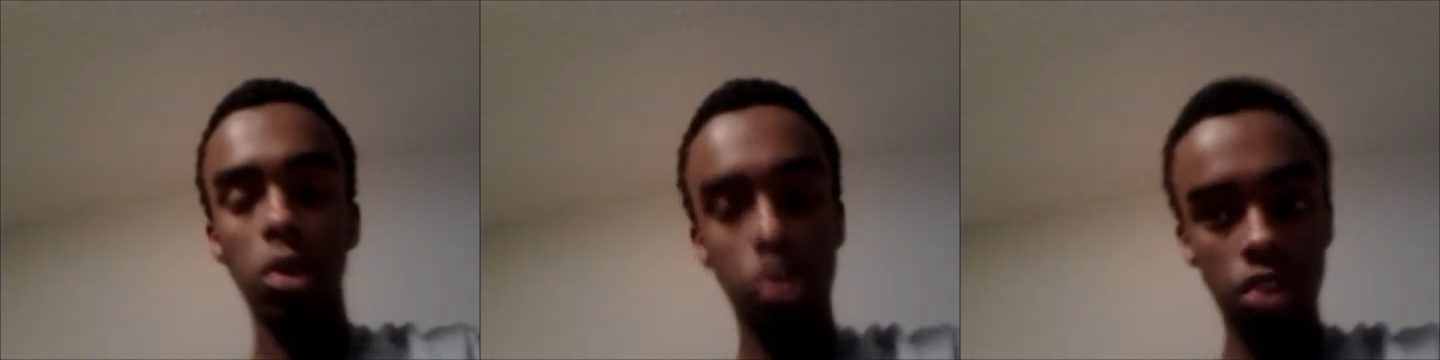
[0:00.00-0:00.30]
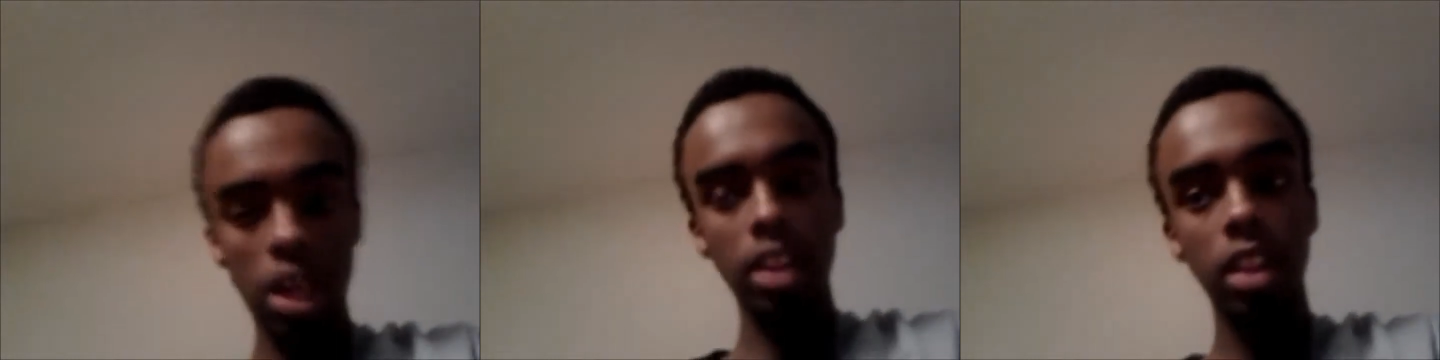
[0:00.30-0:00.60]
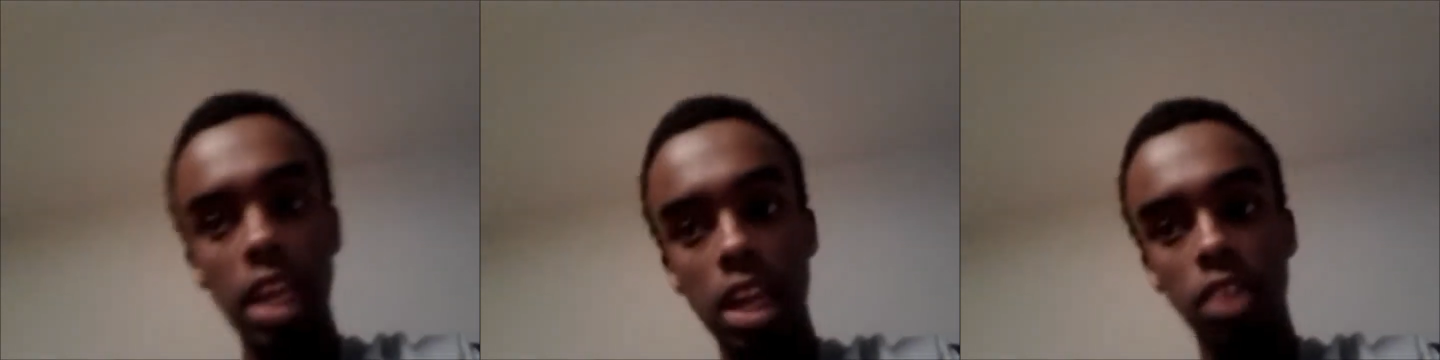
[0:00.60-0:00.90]
Which
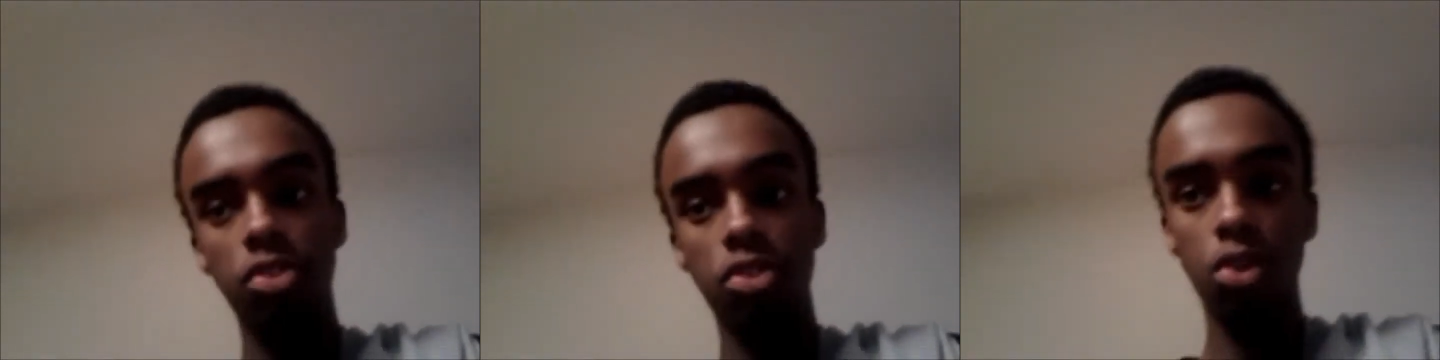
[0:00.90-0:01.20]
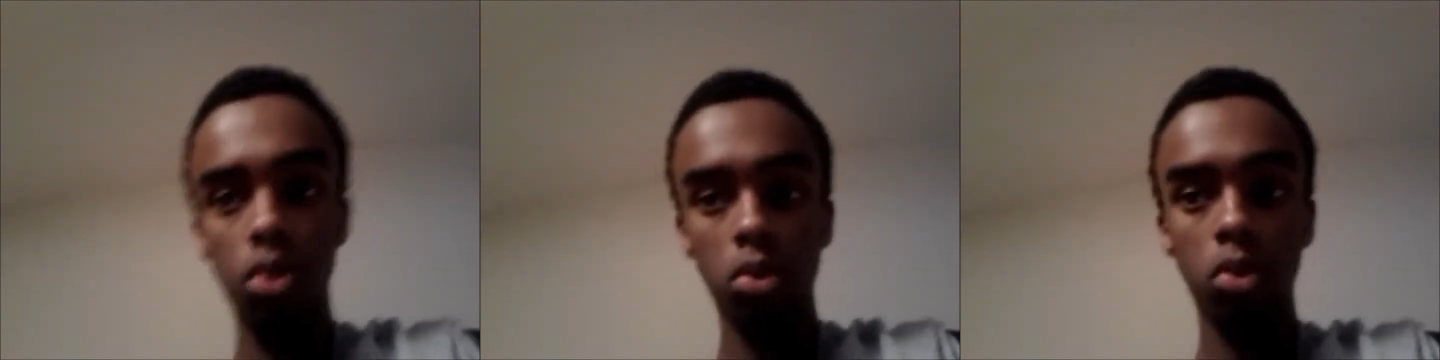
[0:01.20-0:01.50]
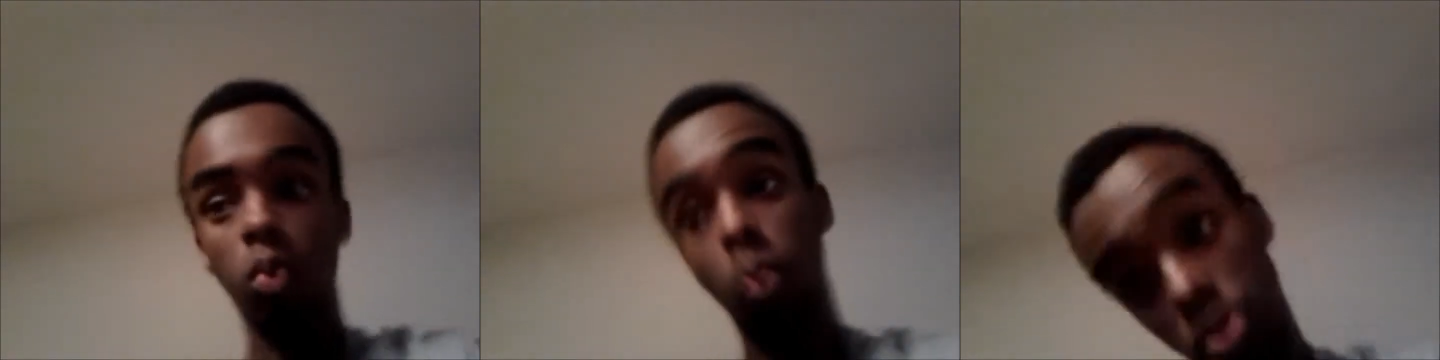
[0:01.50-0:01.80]
then leads
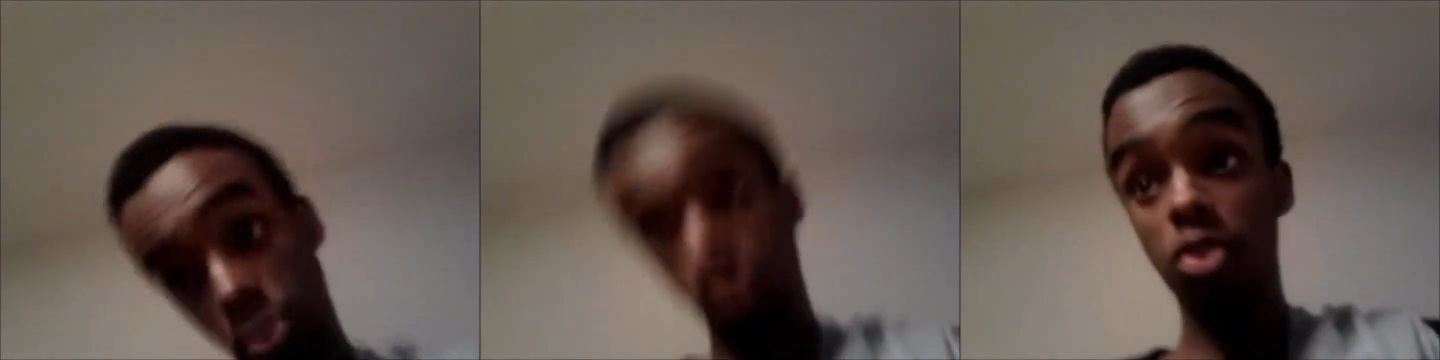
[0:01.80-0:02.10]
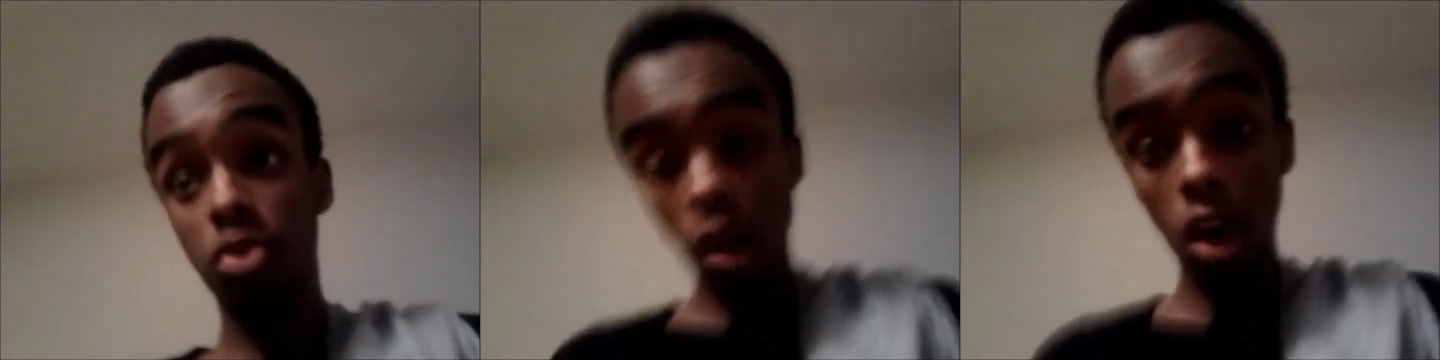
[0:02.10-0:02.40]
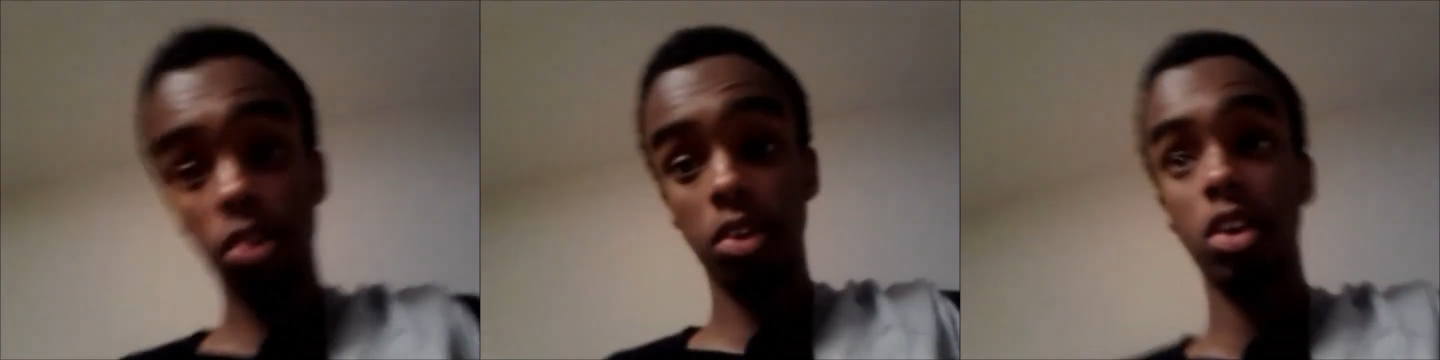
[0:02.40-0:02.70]
to Christopher's
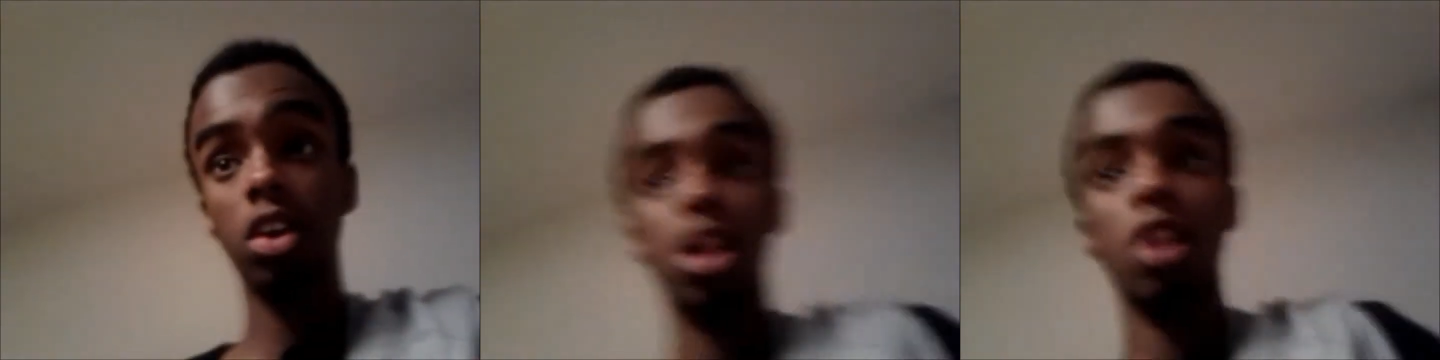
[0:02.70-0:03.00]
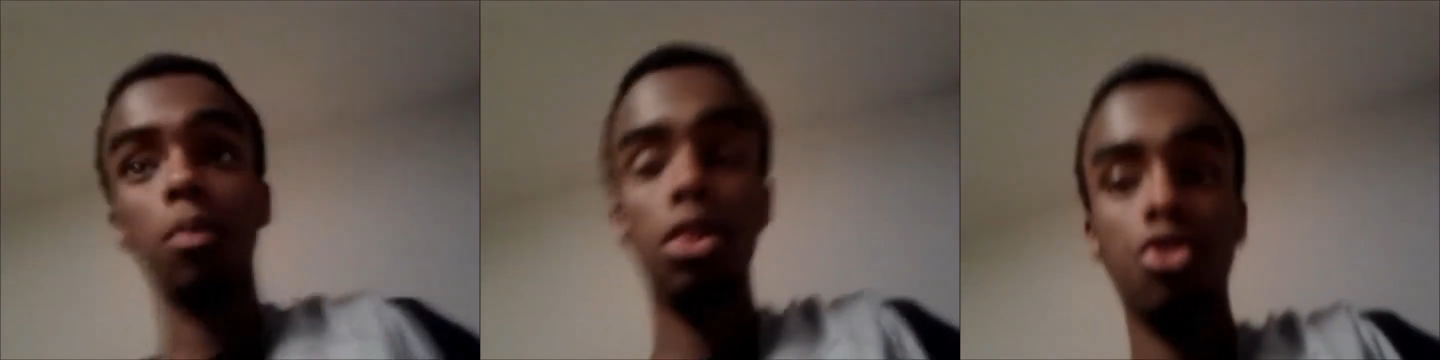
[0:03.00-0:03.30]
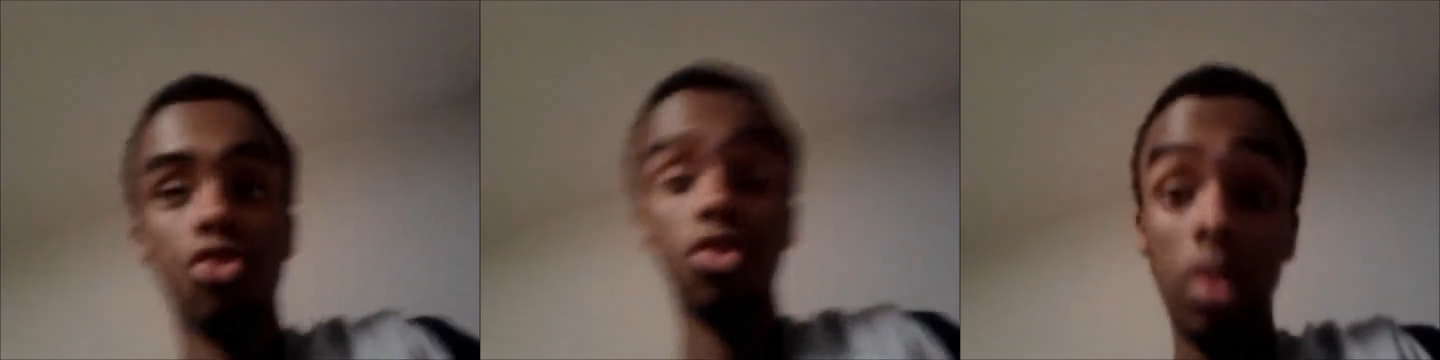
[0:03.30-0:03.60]
father,
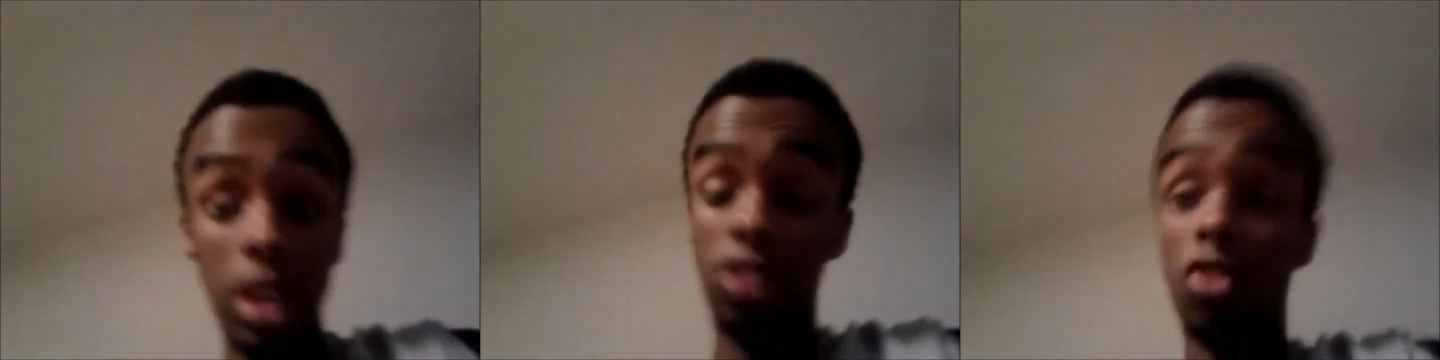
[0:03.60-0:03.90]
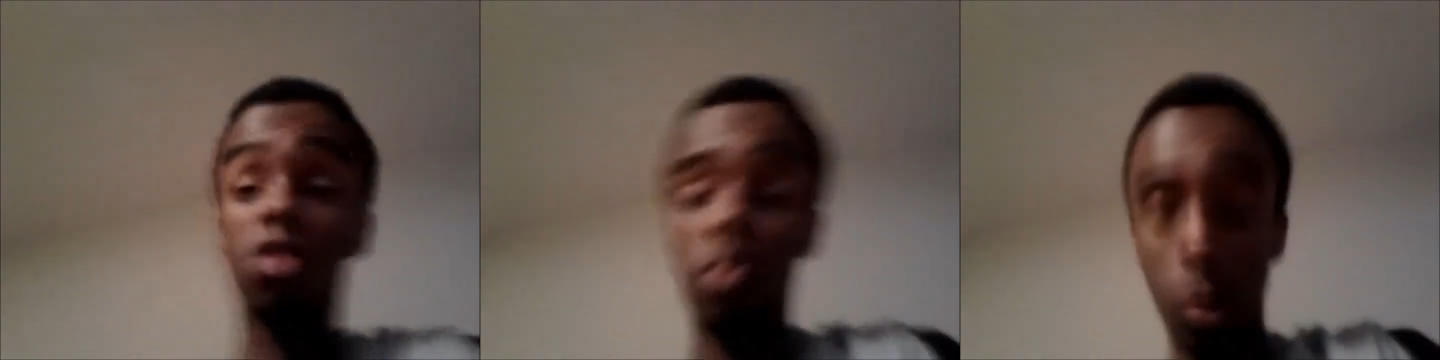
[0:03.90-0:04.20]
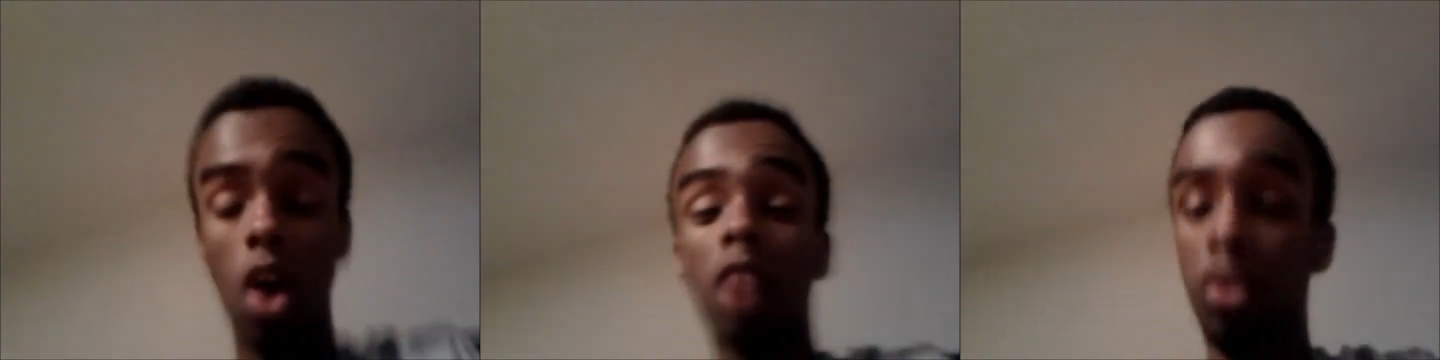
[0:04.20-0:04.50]
which he seems to
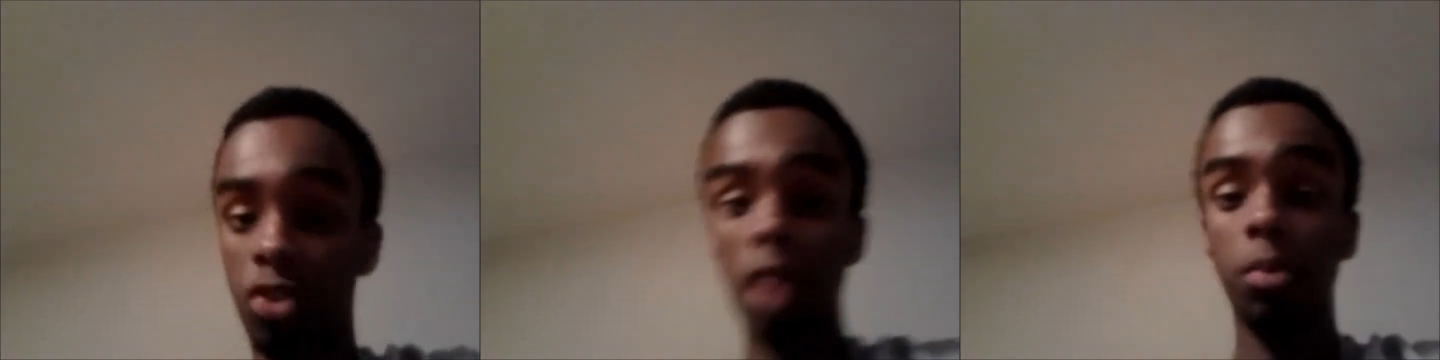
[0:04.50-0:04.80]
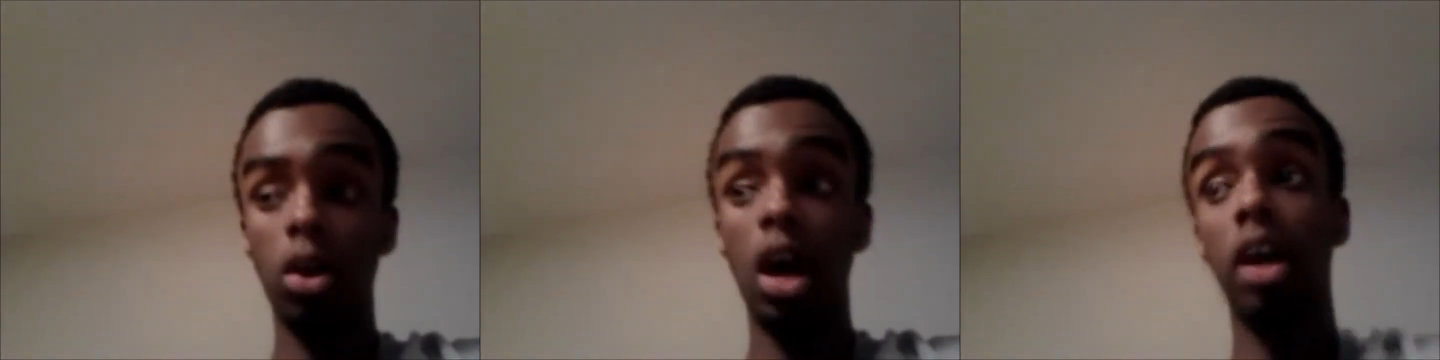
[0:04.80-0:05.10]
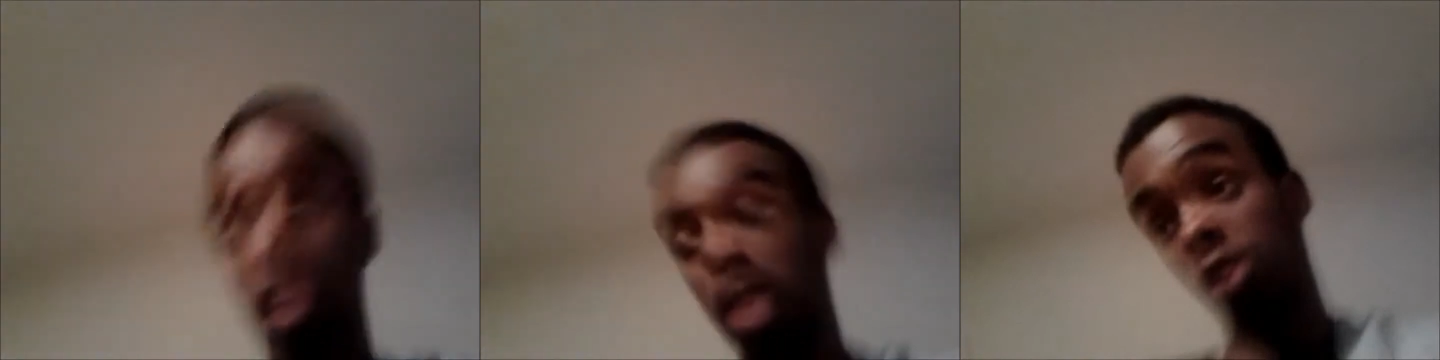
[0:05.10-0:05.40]
be quite a stable guy